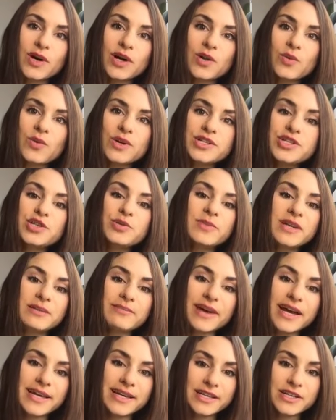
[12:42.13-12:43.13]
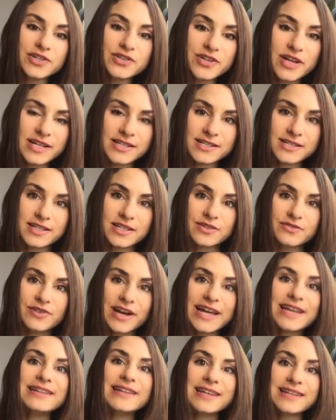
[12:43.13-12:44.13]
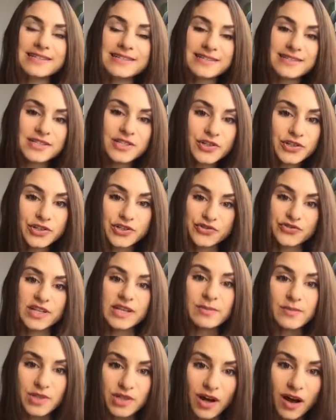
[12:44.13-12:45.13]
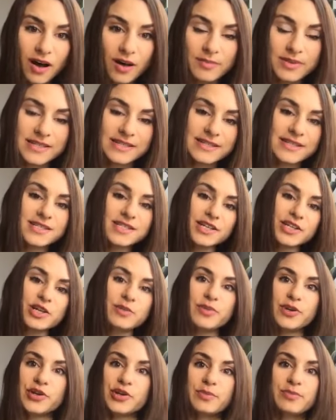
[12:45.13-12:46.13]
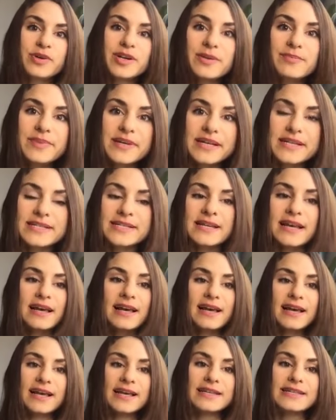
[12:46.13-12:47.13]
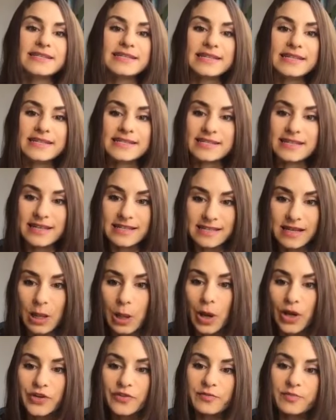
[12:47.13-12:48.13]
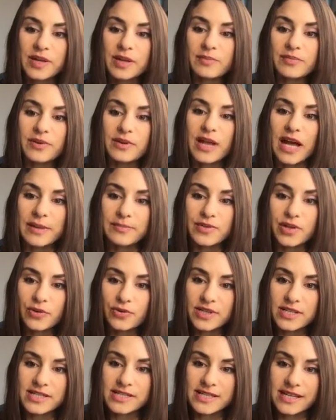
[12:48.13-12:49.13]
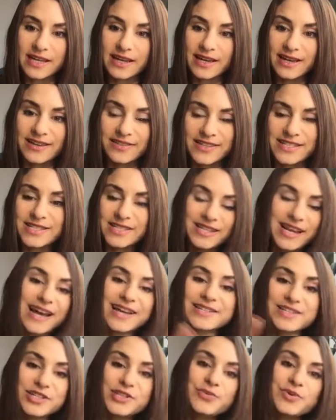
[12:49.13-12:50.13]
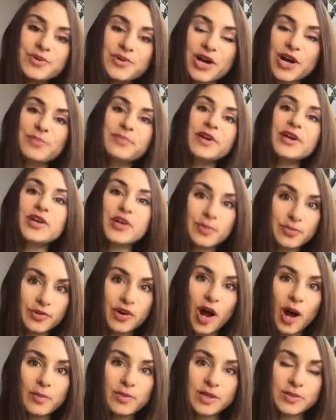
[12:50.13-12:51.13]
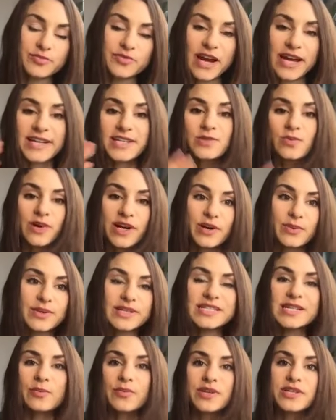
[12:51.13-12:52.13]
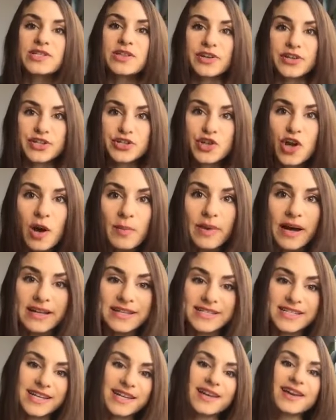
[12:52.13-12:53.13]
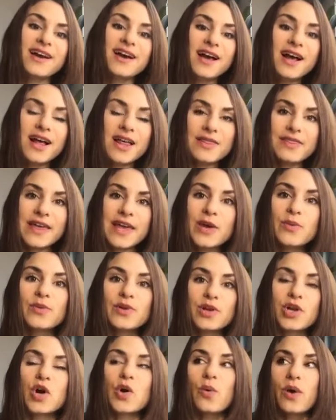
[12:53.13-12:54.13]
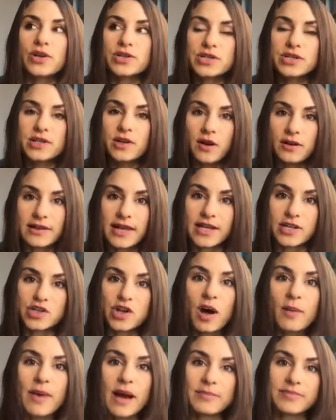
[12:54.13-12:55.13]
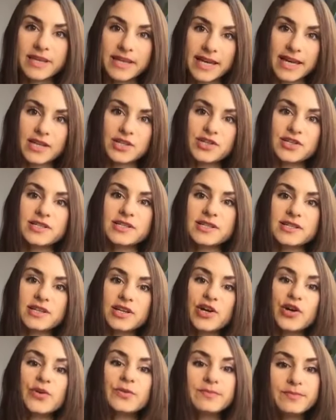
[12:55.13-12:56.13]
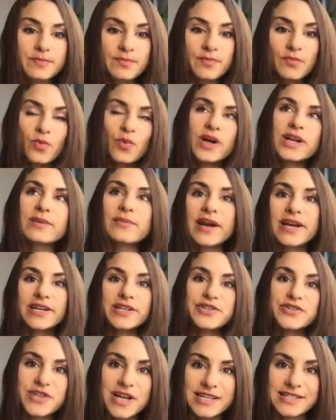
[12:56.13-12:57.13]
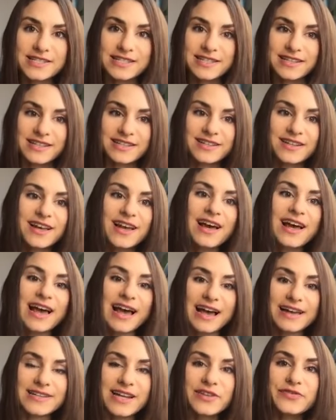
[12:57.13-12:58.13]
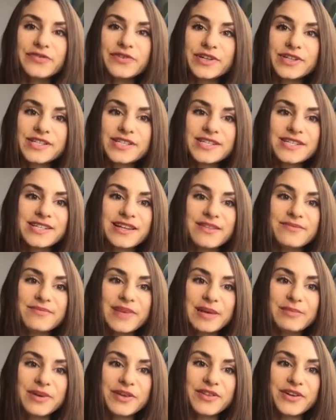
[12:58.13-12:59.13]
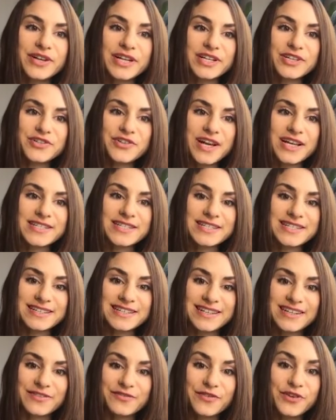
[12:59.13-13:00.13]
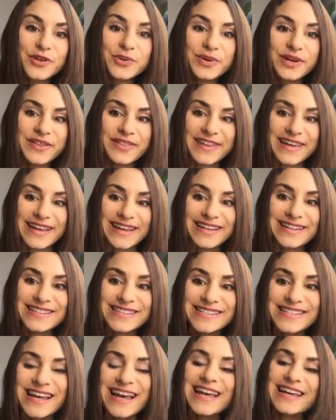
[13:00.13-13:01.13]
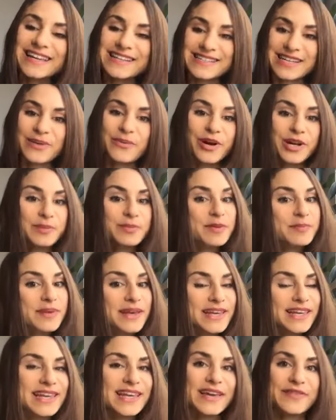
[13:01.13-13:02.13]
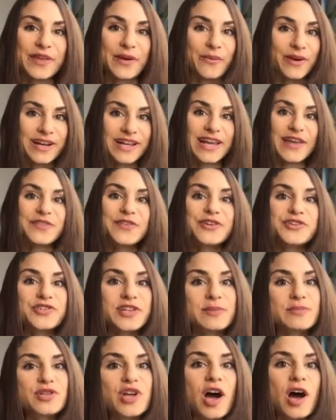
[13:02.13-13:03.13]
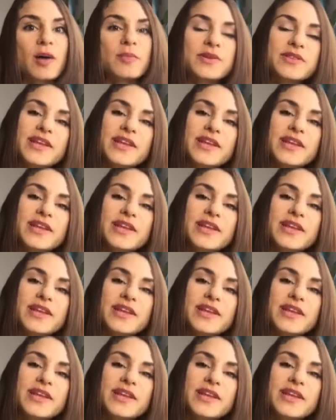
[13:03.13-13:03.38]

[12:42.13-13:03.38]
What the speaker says: Well, what do you mean by interested, right? Like, is this your dream job? Is this going to be your purpose? Is this, because a lot of people I'm noticing, this ties into a bigger problem, right? Where when someone starts job hunting, they will go onto the online job applications and go, what am I interested in? And at first, maybe they're interested in fewer things because they want to be picky and they want to get their dream job.